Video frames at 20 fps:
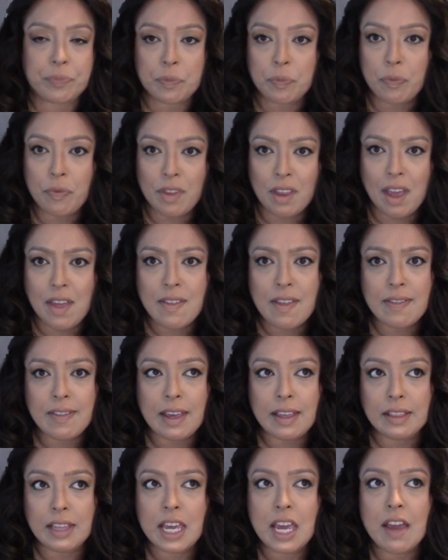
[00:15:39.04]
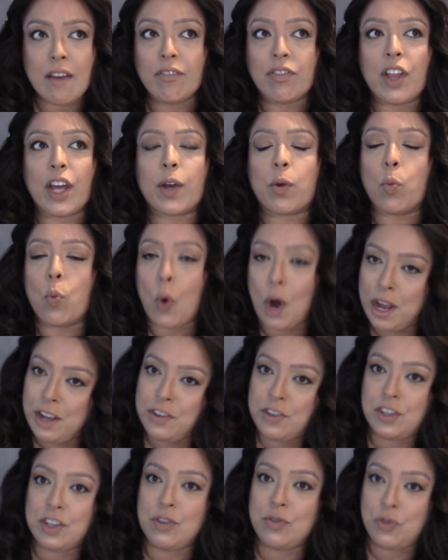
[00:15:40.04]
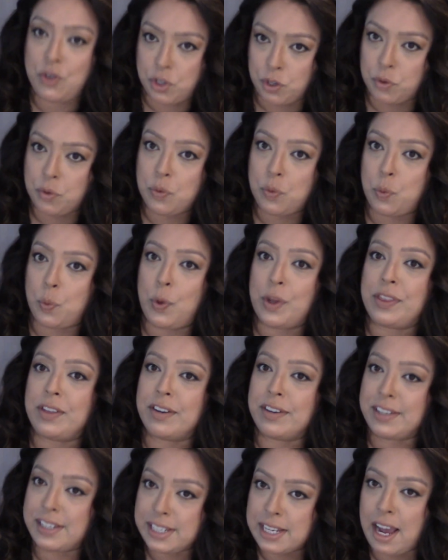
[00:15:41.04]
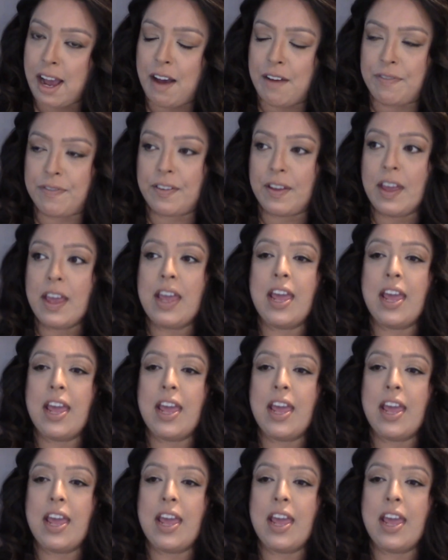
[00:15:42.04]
and then they leave, like what do you do with their stuff?